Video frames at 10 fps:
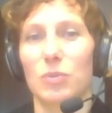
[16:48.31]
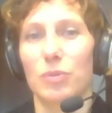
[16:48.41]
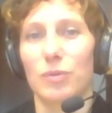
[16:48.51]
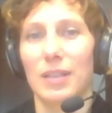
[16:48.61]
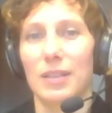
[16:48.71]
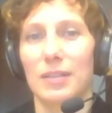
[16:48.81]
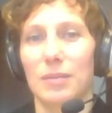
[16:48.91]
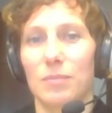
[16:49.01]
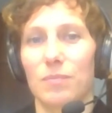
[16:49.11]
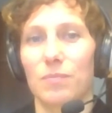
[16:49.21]
provide
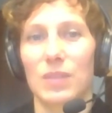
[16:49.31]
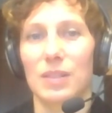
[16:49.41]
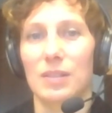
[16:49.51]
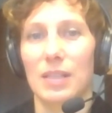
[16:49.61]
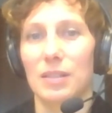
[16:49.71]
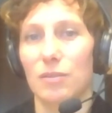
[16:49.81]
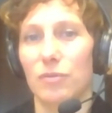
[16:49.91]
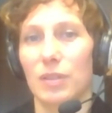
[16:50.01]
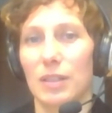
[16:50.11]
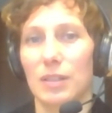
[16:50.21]
the
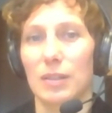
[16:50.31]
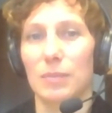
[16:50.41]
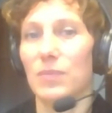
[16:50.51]
scientific